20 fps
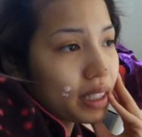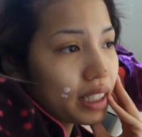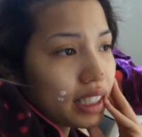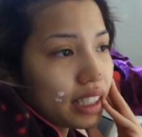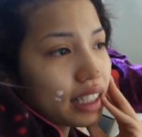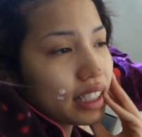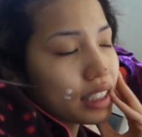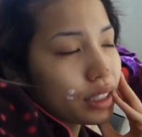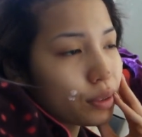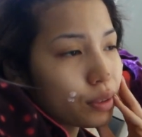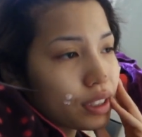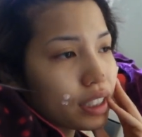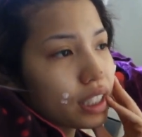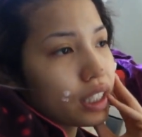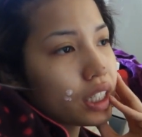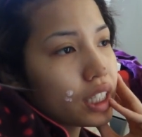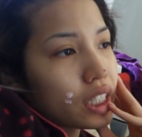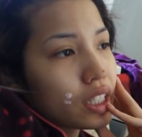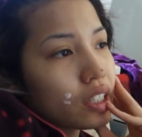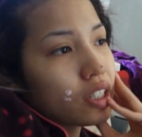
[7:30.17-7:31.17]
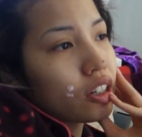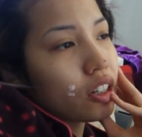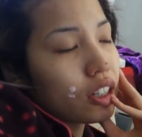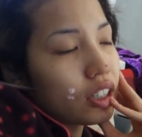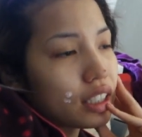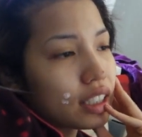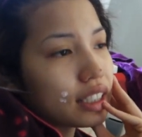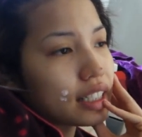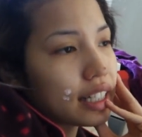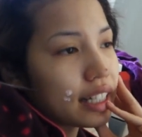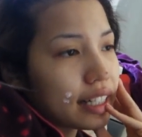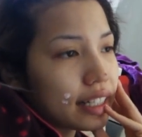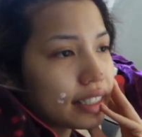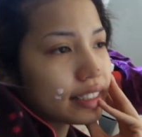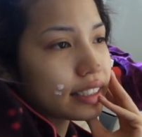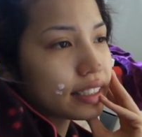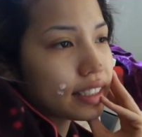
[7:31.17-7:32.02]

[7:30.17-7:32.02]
I guess he was like calling to ask